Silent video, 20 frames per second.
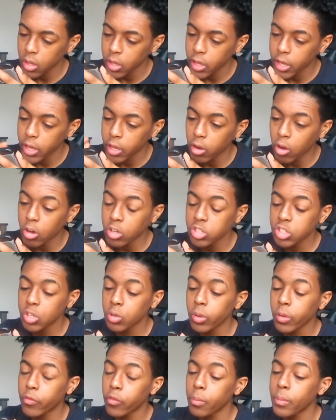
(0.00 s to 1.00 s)
And also,
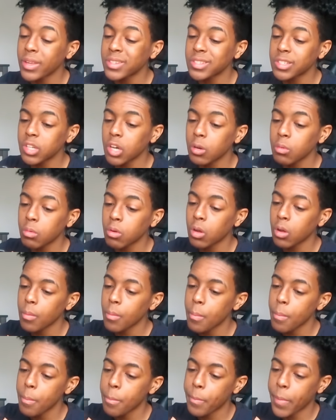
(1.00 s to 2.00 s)
if you mess up,
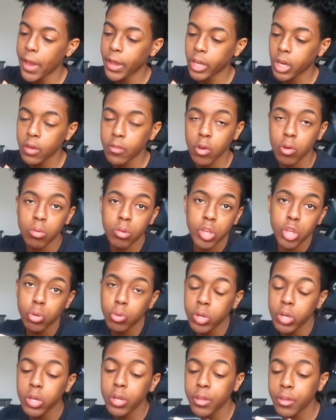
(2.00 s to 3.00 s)
back arrow, you
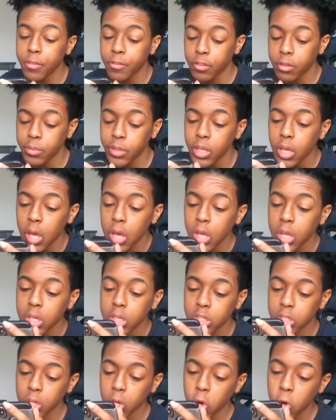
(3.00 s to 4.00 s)
good, feel me?
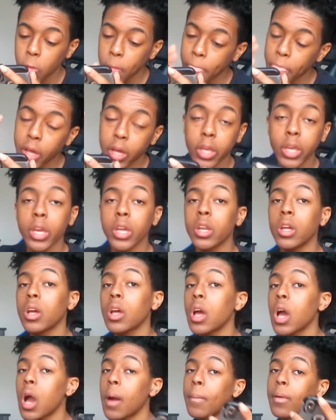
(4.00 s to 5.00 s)
So again,
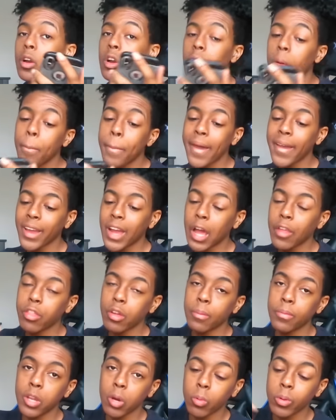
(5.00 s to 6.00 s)
I'm gonna come back after
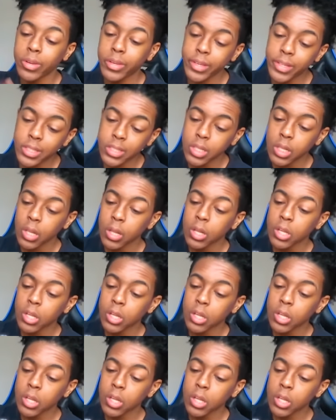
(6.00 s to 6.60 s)
I'm done with this.